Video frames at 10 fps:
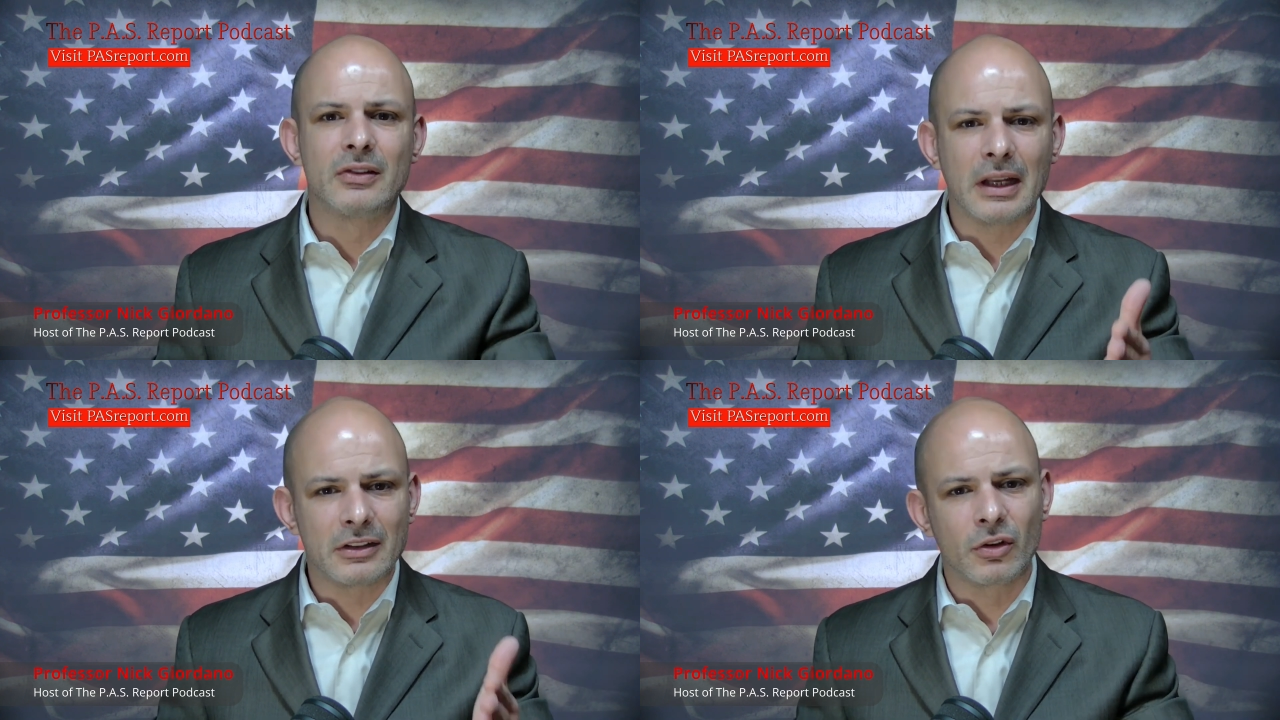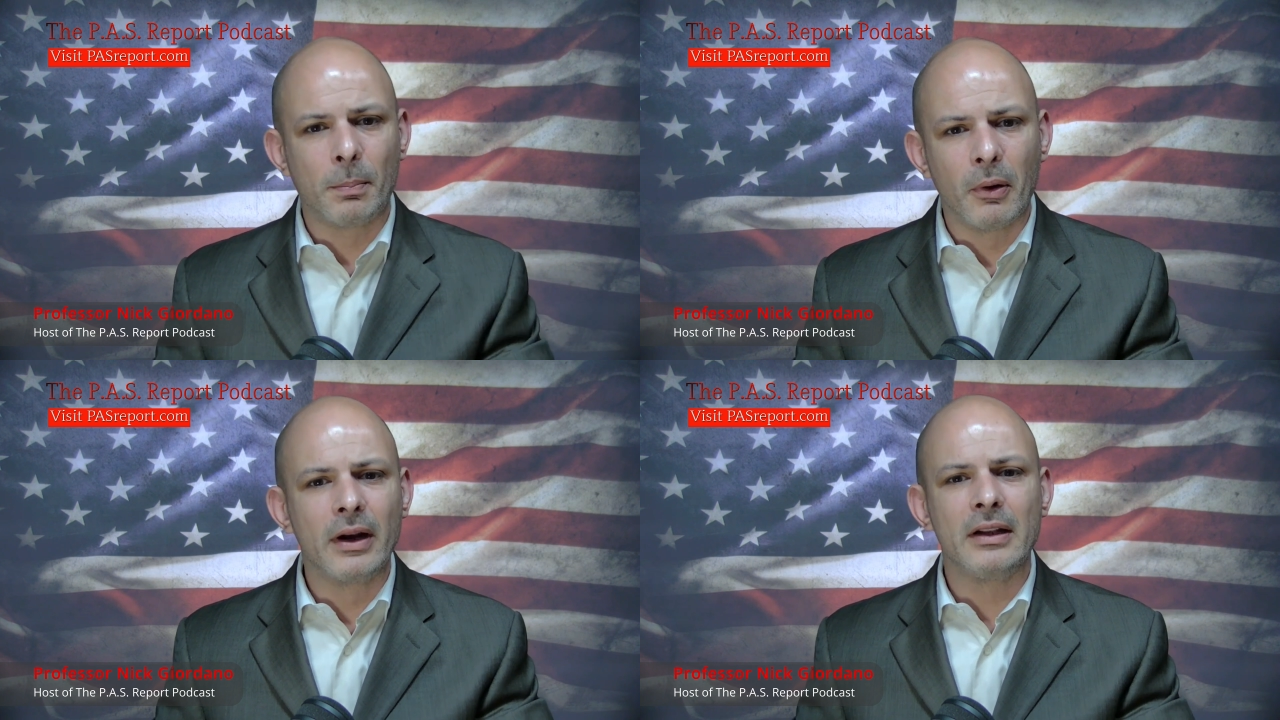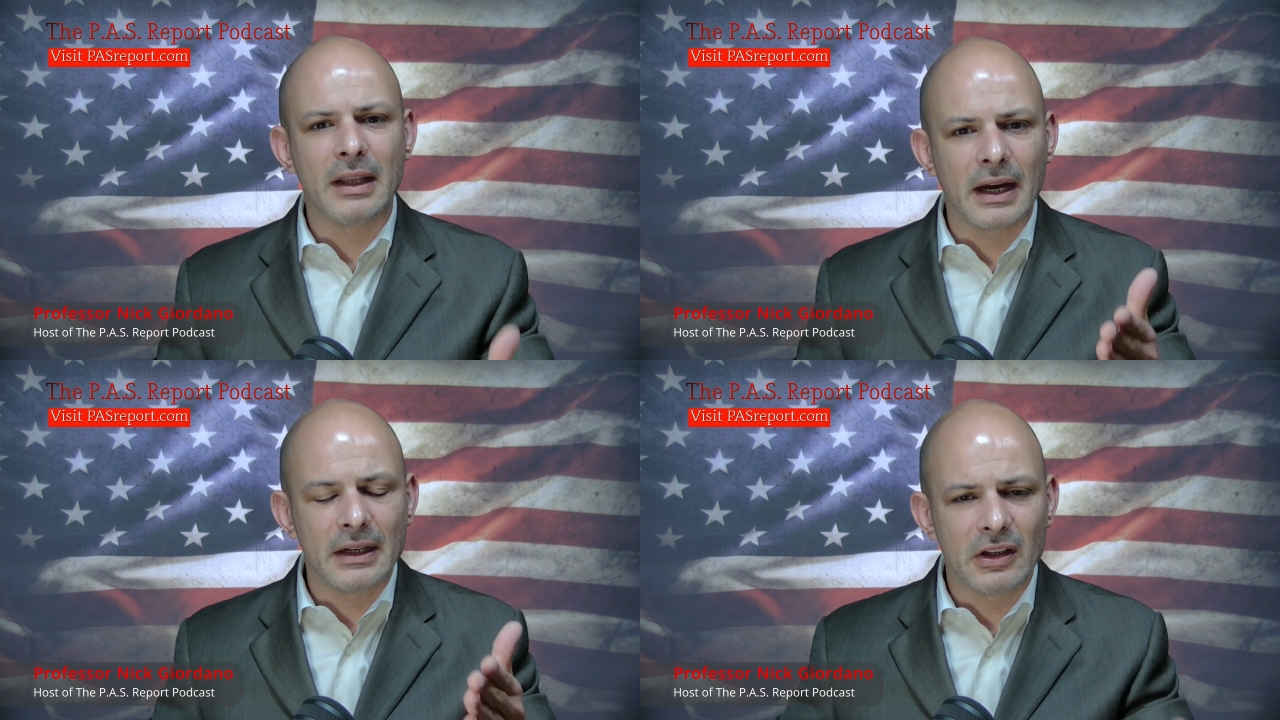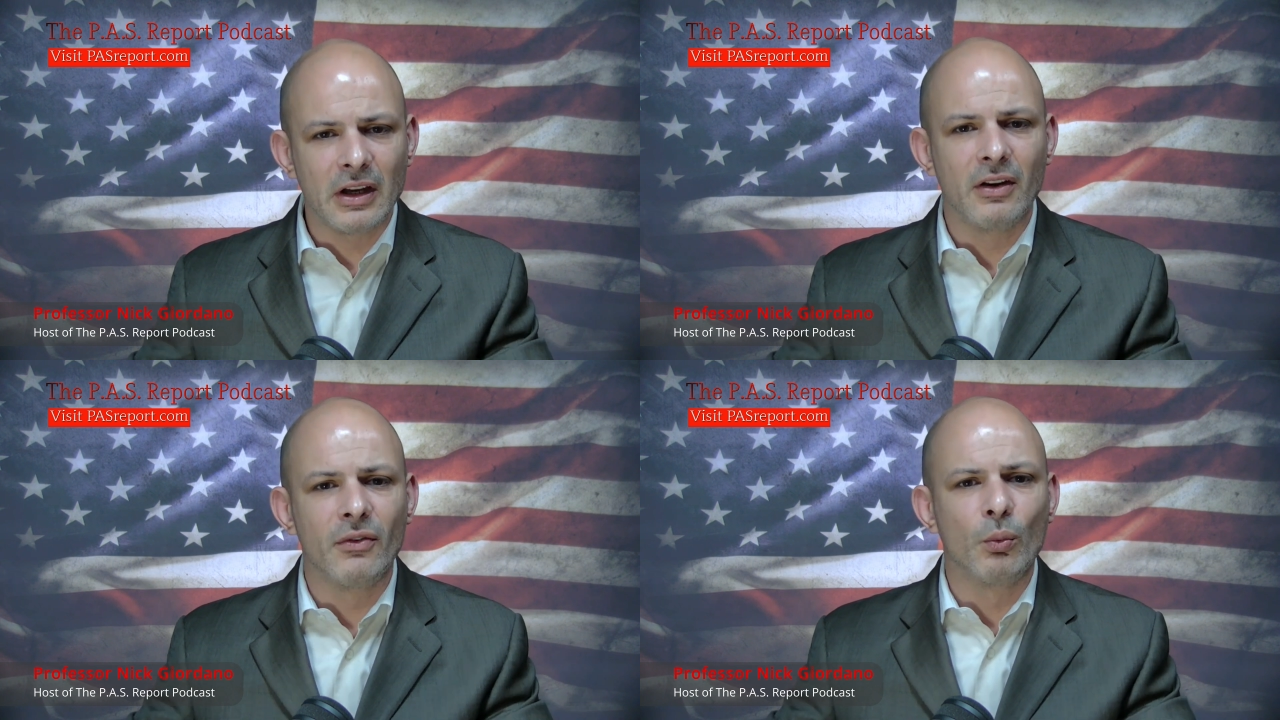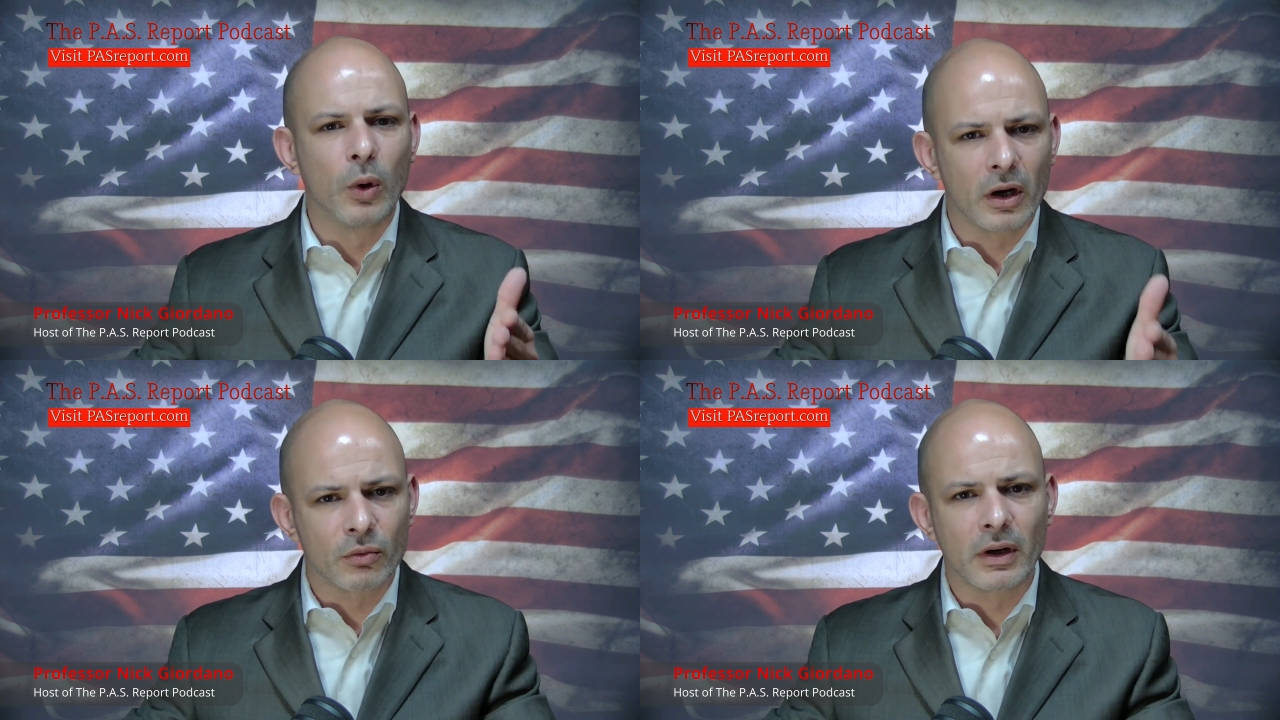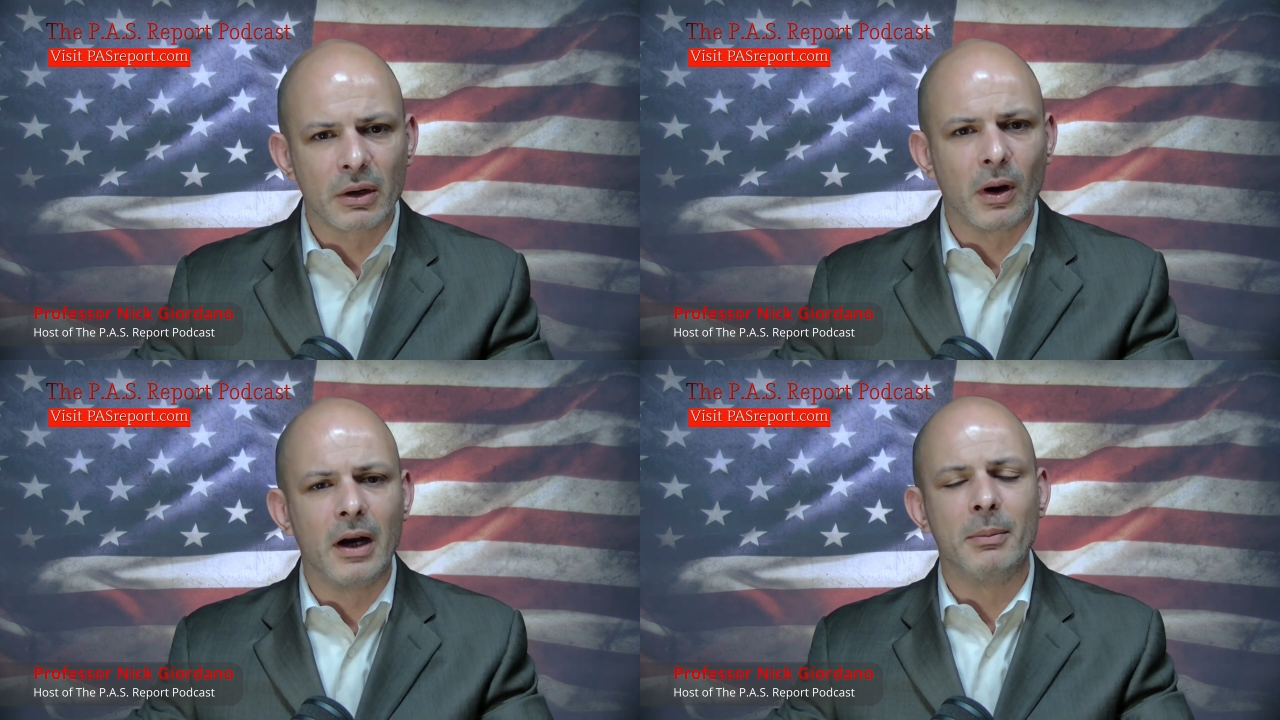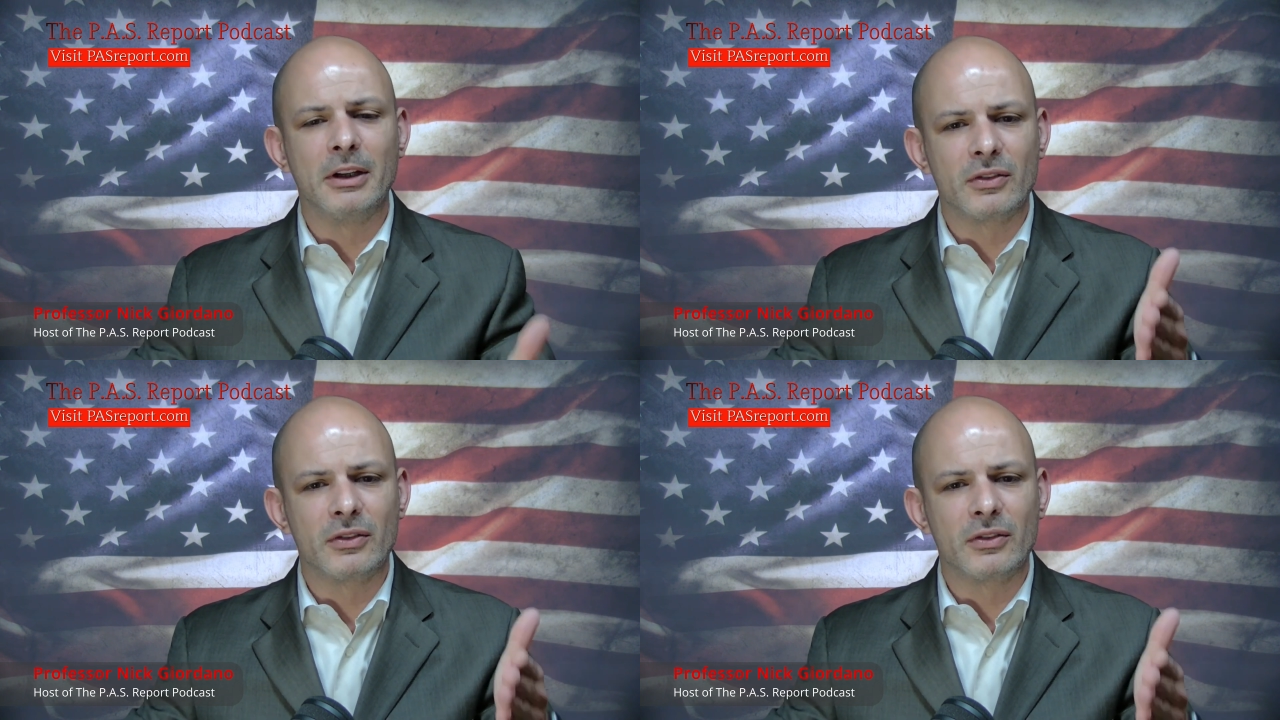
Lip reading: that supported the idea of work requirements